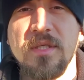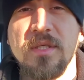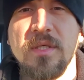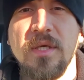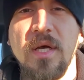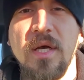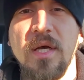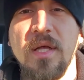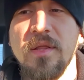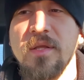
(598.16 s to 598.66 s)

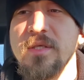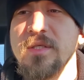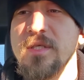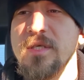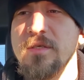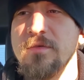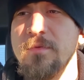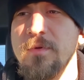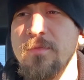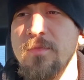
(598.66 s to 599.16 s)
and this
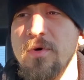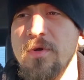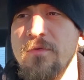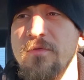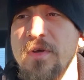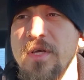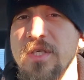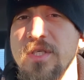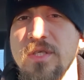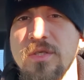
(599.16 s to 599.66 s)
gives me
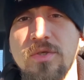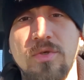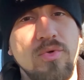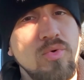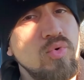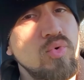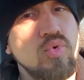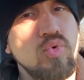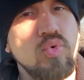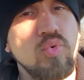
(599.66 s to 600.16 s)
motivation
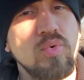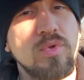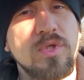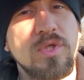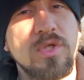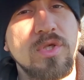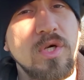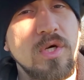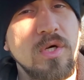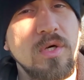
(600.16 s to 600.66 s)
to
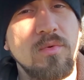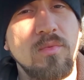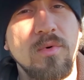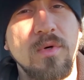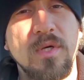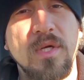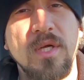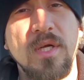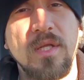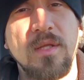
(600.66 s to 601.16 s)
start
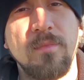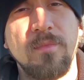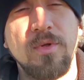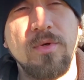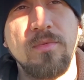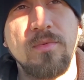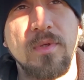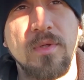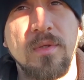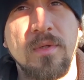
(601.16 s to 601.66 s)
working on the blue
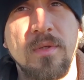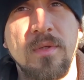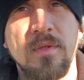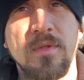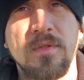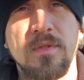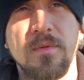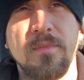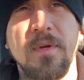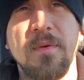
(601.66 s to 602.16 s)
one.
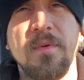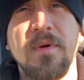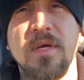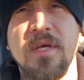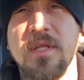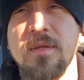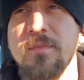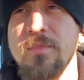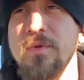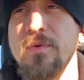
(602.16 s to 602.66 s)
So maybe I'll
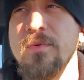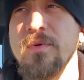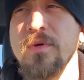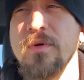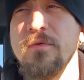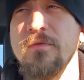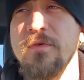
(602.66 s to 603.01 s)
get the blue one over